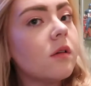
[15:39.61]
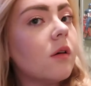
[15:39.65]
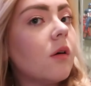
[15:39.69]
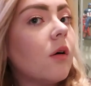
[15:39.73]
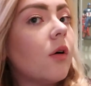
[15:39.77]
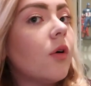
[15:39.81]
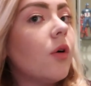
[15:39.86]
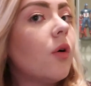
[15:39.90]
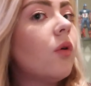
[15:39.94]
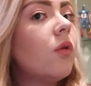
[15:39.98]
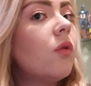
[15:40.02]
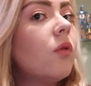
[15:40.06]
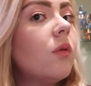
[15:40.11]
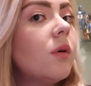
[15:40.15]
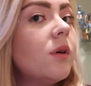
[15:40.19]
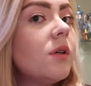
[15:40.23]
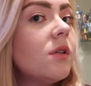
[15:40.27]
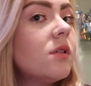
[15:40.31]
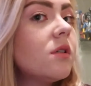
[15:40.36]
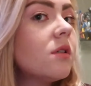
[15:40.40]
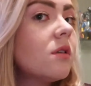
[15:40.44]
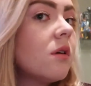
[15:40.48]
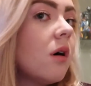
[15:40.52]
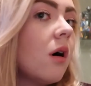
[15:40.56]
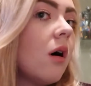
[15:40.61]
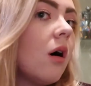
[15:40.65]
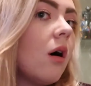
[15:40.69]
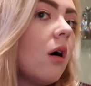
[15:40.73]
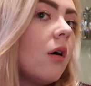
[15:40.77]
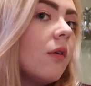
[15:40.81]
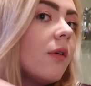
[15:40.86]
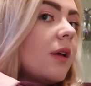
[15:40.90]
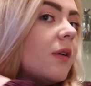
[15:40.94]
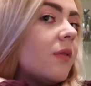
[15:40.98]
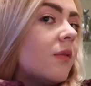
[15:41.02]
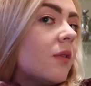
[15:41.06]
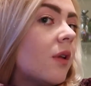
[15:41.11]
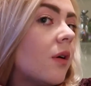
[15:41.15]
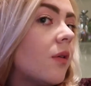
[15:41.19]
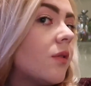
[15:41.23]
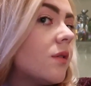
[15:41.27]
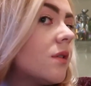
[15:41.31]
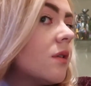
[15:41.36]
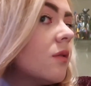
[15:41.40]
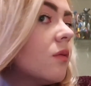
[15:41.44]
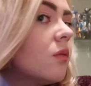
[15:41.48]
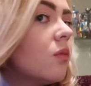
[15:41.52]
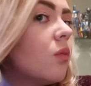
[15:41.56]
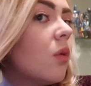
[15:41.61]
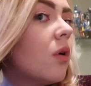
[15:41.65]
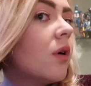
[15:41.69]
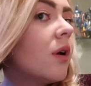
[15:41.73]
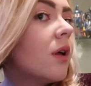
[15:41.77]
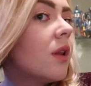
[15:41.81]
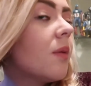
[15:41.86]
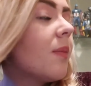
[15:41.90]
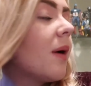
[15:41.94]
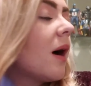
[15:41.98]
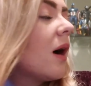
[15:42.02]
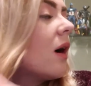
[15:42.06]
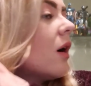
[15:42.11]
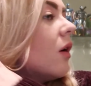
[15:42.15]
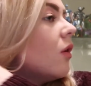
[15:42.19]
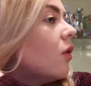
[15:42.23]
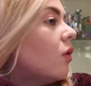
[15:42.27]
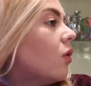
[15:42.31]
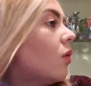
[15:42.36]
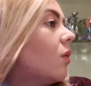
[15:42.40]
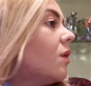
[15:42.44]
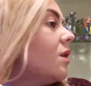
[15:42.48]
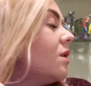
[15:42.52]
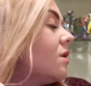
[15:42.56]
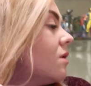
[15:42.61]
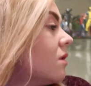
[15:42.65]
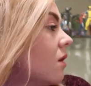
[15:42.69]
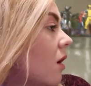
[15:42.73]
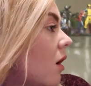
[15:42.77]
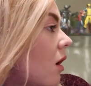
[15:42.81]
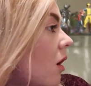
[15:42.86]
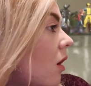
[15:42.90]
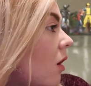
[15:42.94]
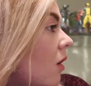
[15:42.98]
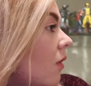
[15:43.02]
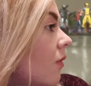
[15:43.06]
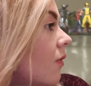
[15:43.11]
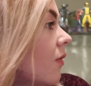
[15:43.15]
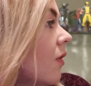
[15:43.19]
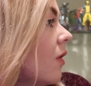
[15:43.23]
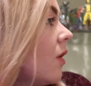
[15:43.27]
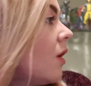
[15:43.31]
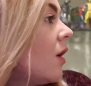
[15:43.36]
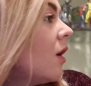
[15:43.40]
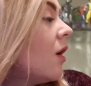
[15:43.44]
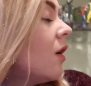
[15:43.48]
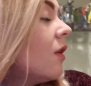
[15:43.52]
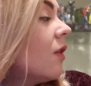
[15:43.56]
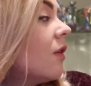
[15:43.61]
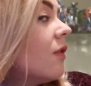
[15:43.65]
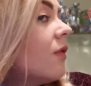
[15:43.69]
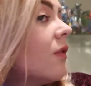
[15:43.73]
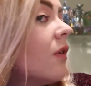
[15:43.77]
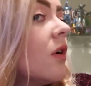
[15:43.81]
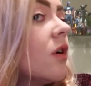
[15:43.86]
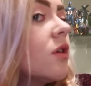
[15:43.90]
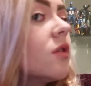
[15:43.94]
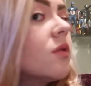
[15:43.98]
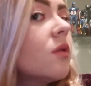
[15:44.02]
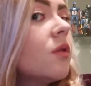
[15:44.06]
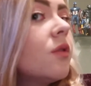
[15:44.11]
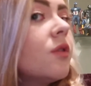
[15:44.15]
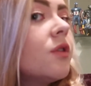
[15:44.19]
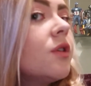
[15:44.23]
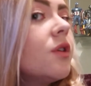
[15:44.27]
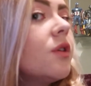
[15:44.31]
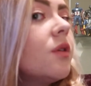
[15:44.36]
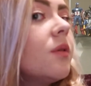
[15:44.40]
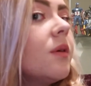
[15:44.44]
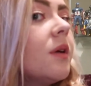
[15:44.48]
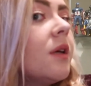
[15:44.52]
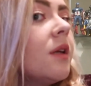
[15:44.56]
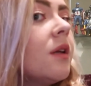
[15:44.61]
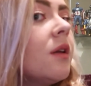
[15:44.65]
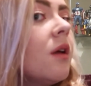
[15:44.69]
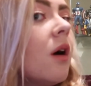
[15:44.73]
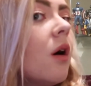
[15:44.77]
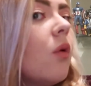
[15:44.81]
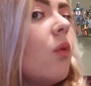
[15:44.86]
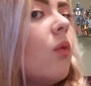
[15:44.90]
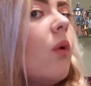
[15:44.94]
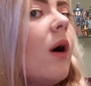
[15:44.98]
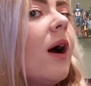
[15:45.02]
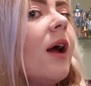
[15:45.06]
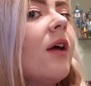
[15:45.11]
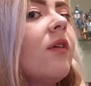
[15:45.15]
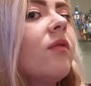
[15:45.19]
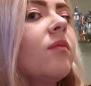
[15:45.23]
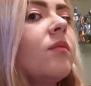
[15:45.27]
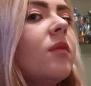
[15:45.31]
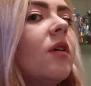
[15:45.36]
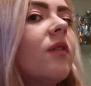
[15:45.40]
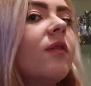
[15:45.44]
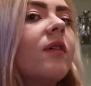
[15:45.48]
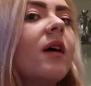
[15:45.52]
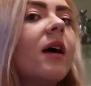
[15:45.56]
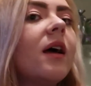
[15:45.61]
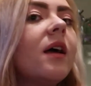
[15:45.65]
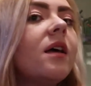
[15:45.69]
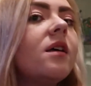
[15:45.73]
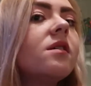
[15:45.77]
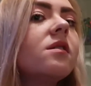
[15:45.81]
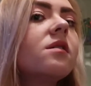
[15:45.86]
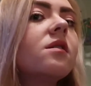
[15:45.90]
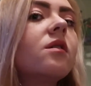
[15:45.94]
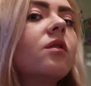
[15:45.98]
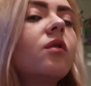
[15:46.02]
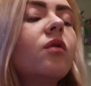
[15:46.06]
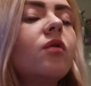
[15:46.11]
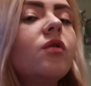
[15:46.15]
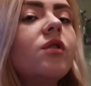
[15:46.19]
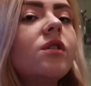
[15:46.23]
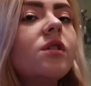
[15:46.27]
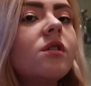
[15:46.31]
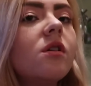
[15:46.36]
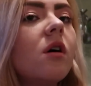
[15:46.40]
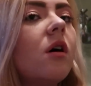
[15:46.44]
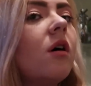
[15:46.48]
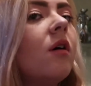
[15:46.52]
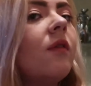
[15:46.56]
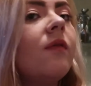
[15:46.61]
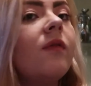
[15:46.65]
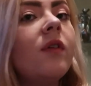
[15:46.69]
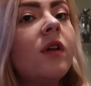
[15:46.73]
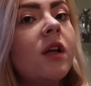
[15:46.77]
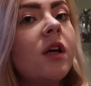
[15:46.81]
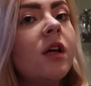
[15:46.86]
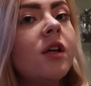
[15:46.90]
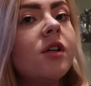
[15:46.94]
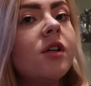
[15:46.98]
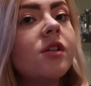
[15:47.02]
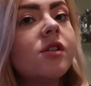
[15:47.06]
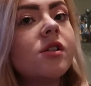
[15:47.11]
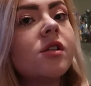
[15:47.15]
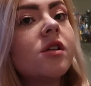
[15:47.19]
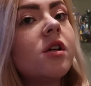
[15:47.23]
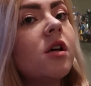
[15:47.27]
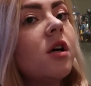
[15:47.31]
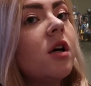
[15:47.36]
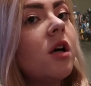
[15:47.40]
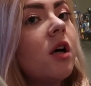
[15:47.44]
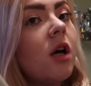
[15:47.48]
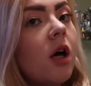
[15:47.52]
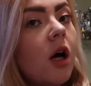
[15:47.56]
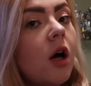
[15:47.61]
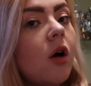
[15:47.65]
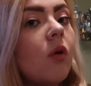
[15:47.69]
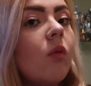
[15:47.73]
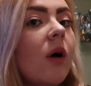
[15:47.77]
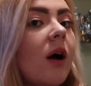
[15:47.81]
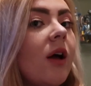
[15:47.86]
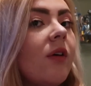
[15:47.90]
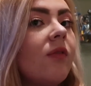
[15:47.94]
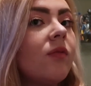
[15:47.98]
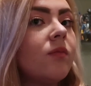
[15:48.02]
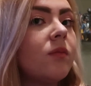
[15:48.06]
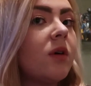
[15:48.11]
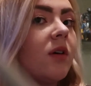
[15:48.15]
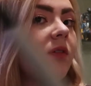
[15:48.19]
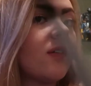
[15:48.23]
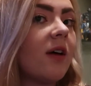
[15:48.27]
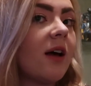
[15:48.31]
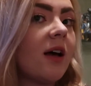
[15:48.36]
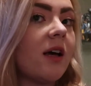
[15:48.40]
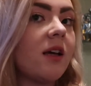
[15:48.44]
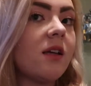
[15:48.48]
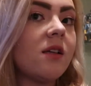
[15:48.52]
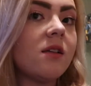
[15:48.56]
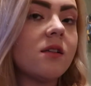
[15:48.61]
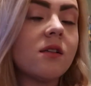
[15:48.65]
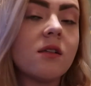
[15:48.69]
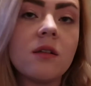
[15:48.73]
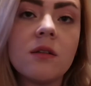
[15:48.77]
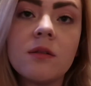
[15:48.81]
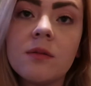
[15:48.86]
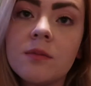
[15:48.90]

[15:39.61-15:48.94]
So I always start off, even though it's the one at the back, I always start off the first one doing away from my face. So I will start and finish away from my face.